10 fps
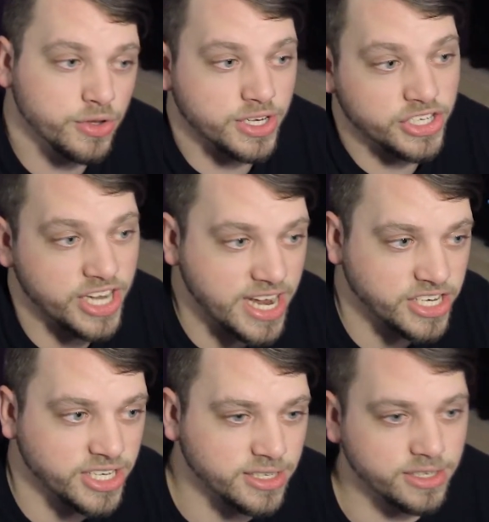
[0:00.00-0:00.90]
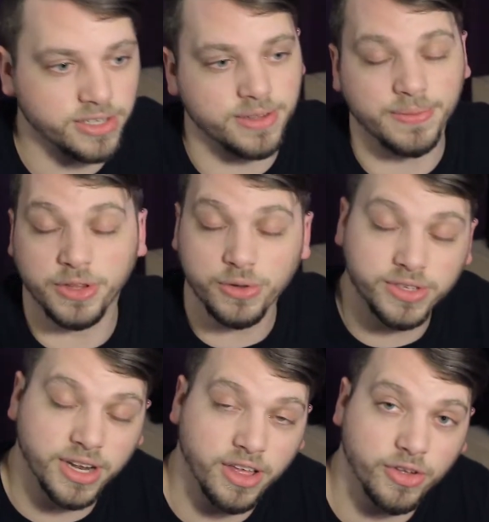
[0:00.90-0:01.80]
you can change it to
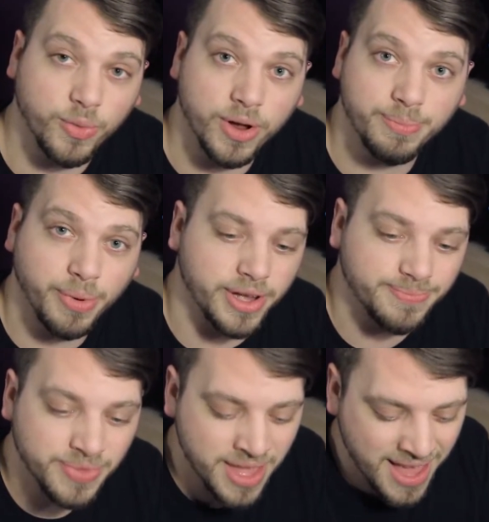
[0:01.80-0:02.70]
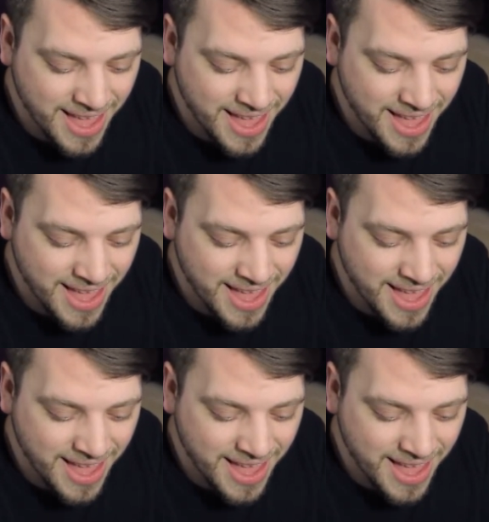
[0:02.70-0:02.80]
use that other one, but